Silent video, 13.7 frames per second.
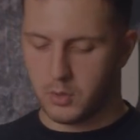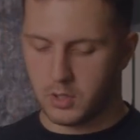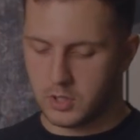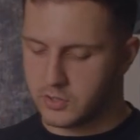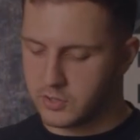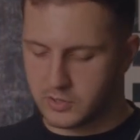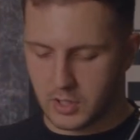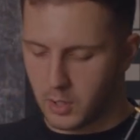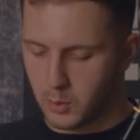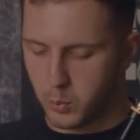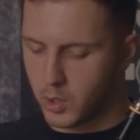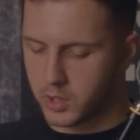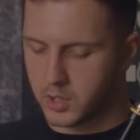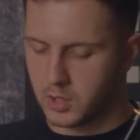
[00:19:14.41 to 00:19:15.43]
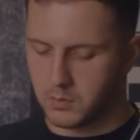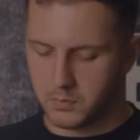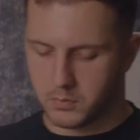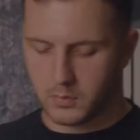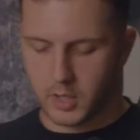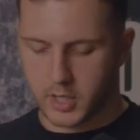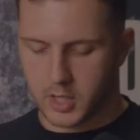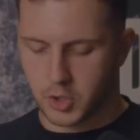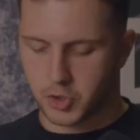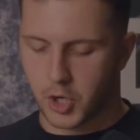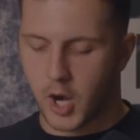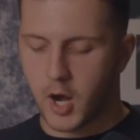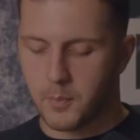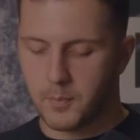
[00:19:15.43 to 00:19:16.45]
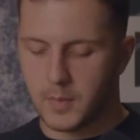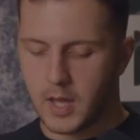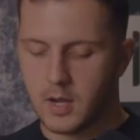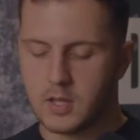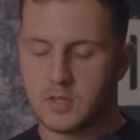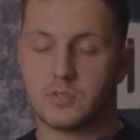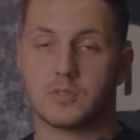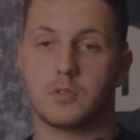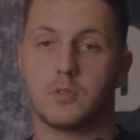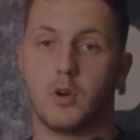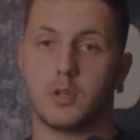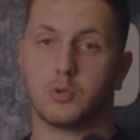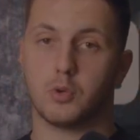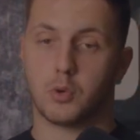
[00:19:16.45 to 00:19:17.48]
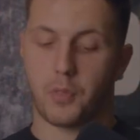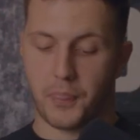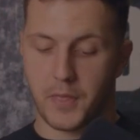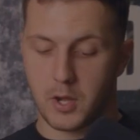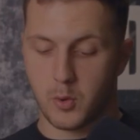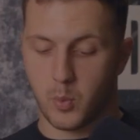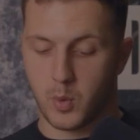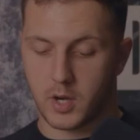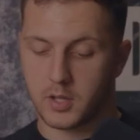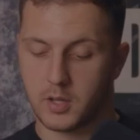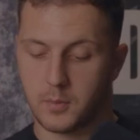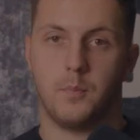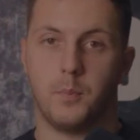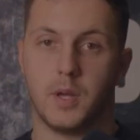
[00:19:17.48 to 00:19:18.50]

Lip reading: It's still working like a charm, and it's going to continue working.